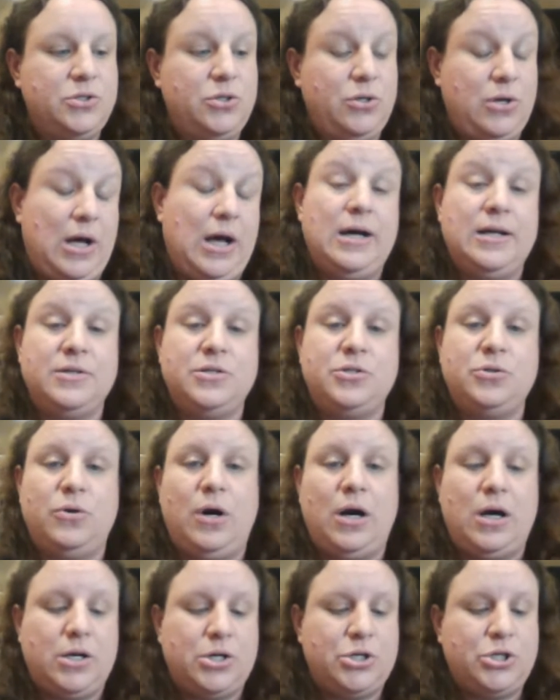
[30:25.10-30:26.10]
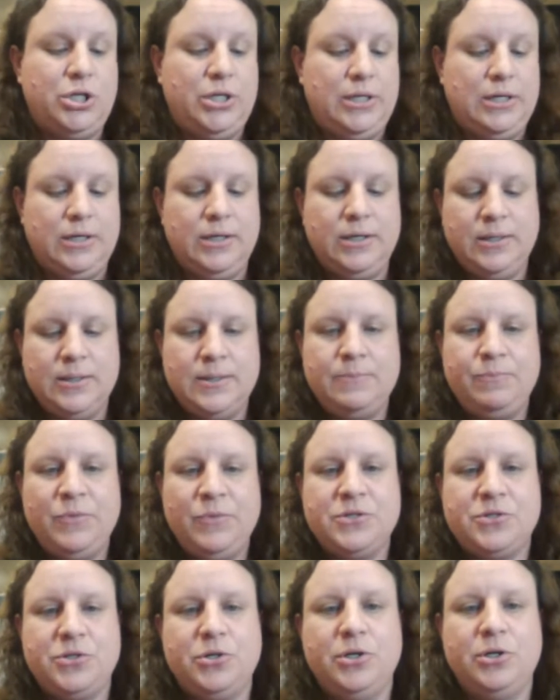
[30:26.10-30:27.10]
onto auction.
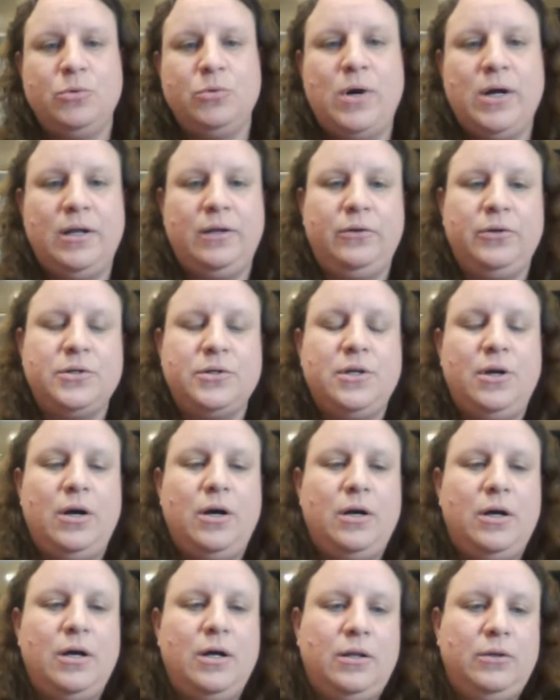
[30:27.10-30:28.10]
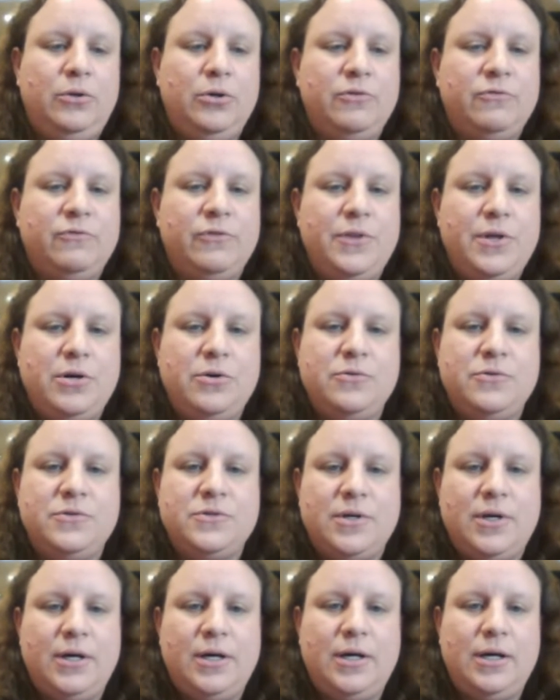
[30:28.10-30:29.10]
So you're going to want to look for those
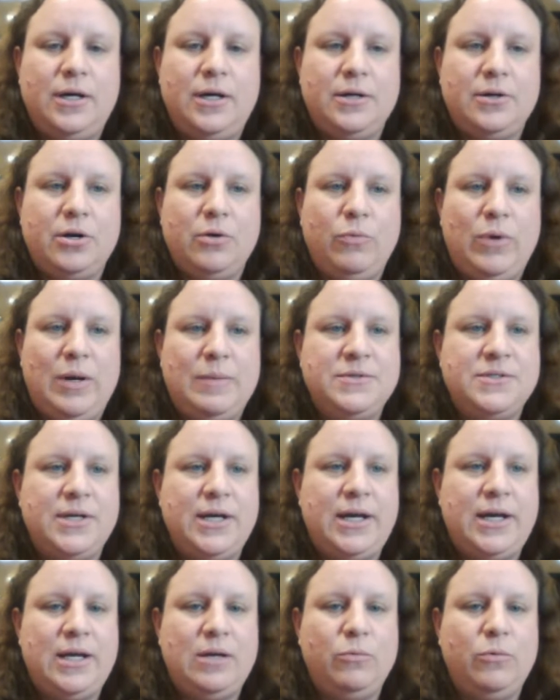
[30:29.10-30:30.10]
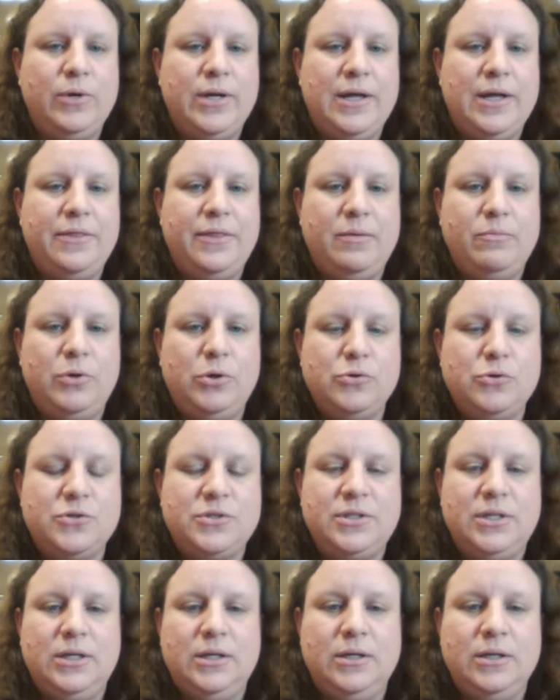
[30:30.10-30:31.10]
on our website. We'll get them
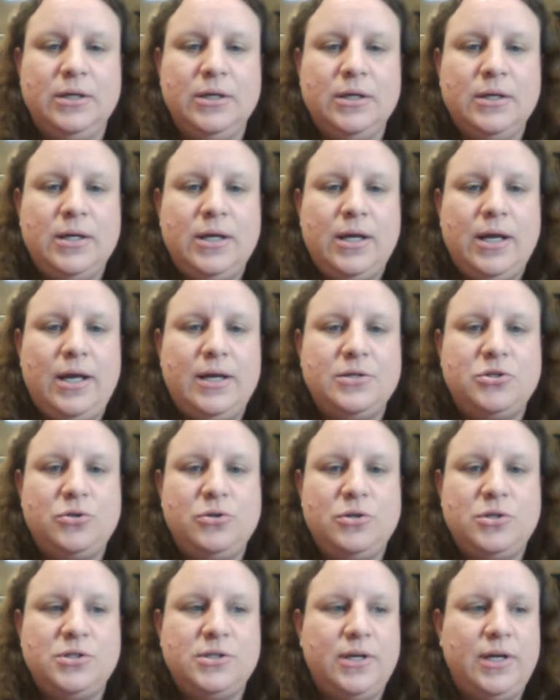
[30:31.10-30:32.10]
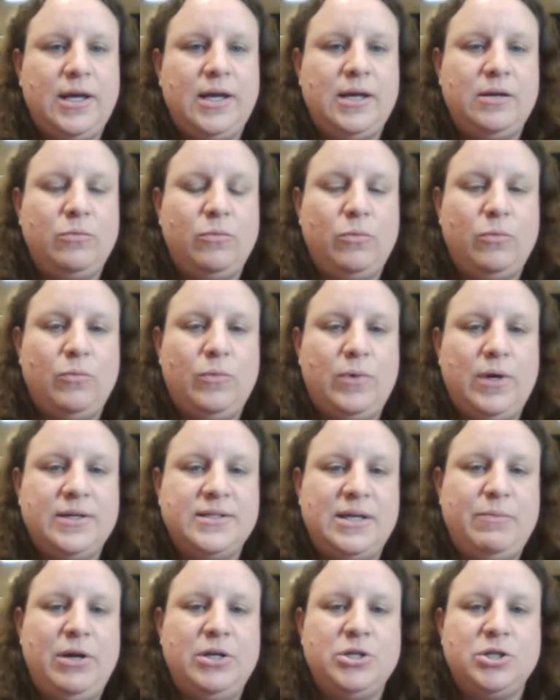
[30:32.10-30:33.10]
posted as soon as, again, as I
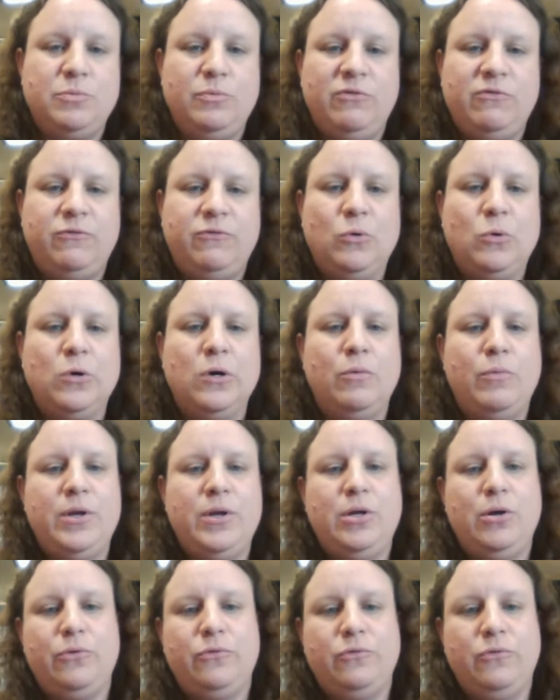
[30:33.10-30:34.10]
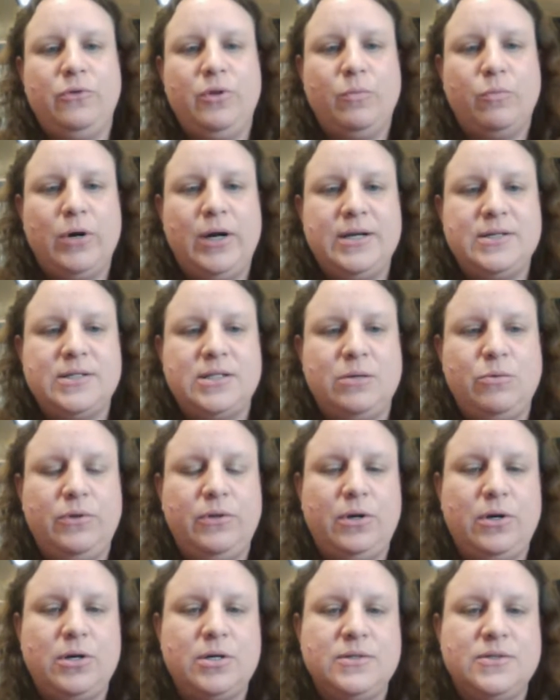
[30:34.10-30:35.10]
mentioned before, we go through the pricing
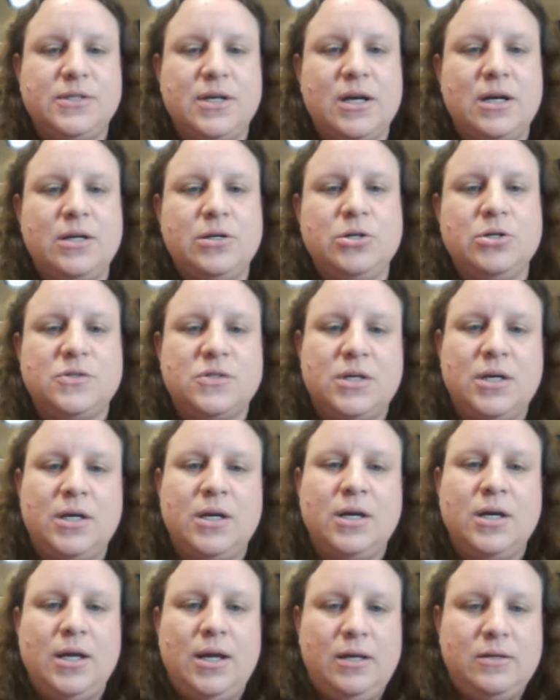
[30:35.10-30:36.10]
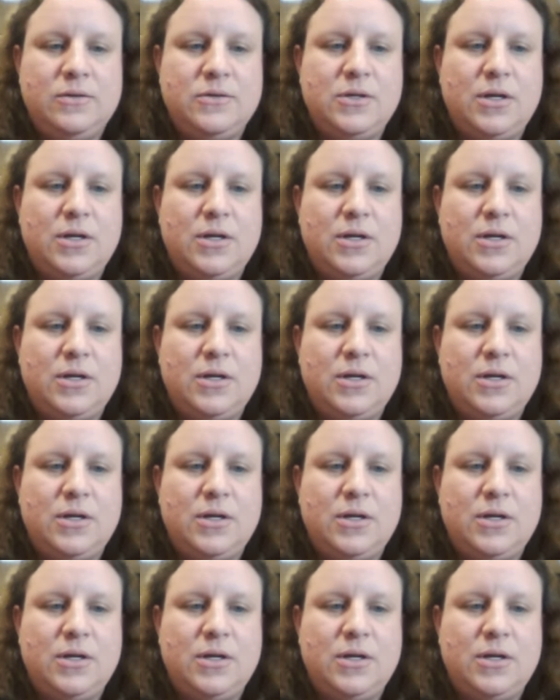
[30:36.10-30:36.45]
with our consigners and